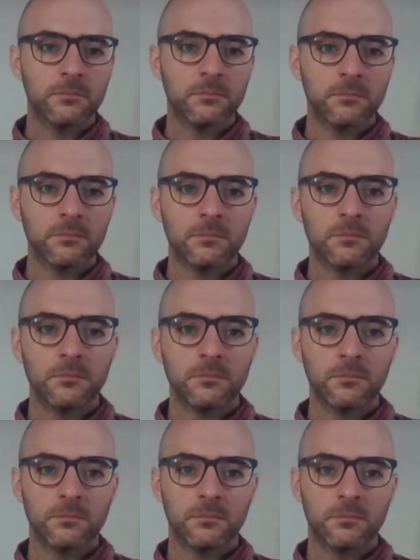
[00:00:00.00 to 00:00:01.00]

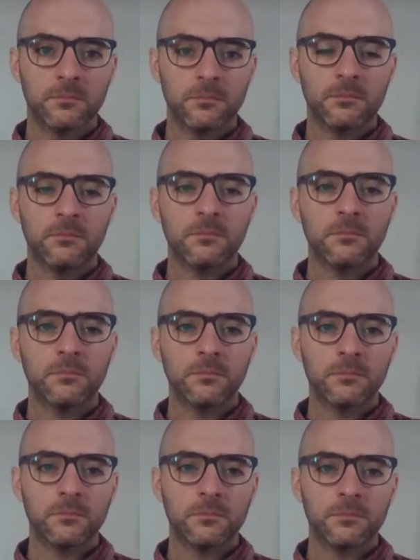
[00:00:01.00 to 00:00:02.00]

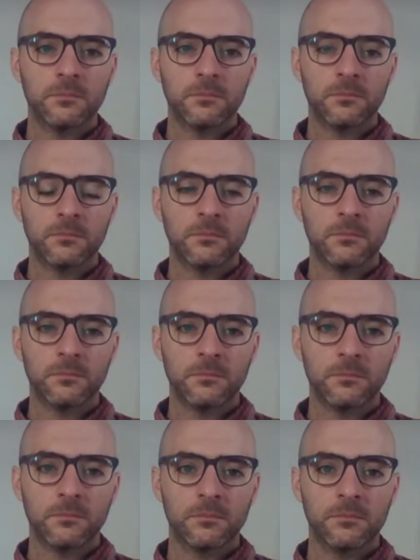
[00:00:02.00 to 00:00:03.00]

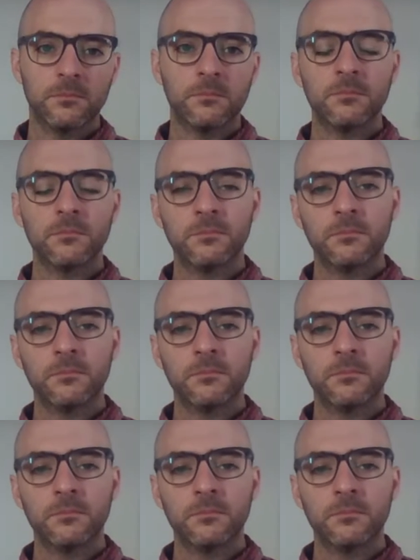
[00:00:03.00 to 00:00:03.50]
The person shown says nothing.